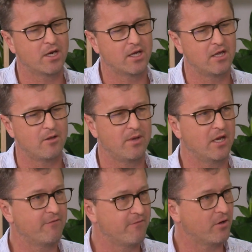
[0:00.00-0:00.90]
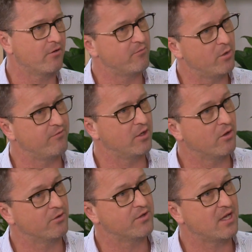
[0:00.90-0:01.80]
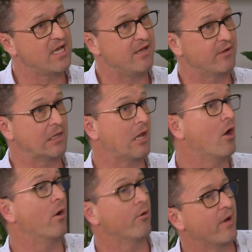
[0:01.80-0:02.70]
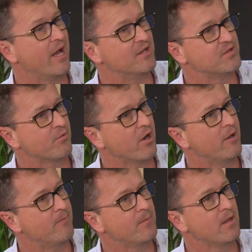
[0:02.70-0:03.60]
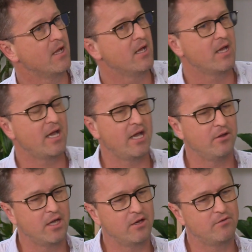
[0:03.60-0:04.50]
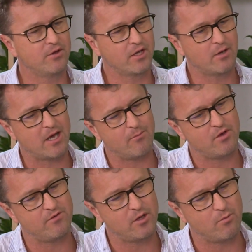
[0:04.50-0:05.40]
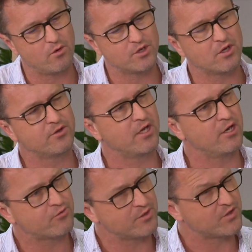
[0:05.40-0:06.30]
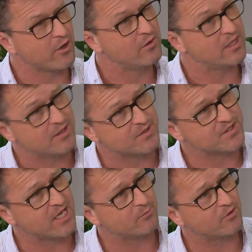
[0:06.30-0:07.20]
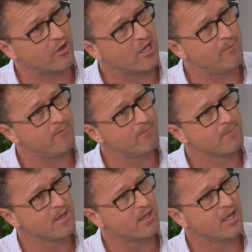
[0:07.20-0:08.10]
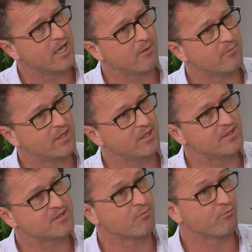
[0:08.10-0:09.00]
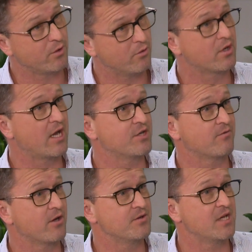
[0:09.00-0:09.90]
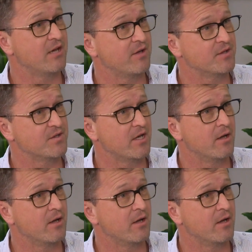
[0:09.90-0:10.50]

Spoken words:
are going to get the benefit of moving on to even lower rates, right? And if you think about moving your mortgage onto interest only at the same time, then there's some real cash flow savings there.